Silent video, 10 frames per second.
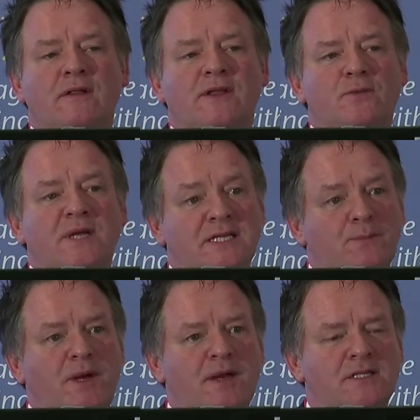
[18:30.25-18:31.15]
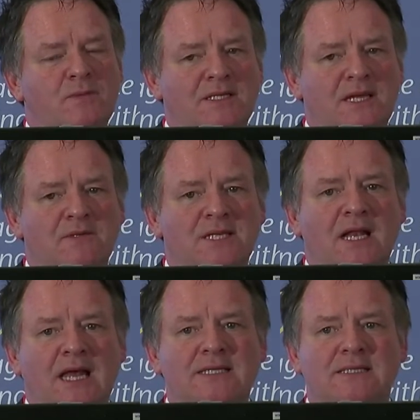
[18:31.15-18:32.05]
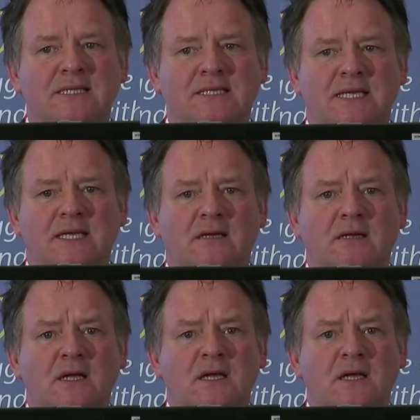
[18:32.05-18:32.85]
that we experienced whilst I was collecting the data,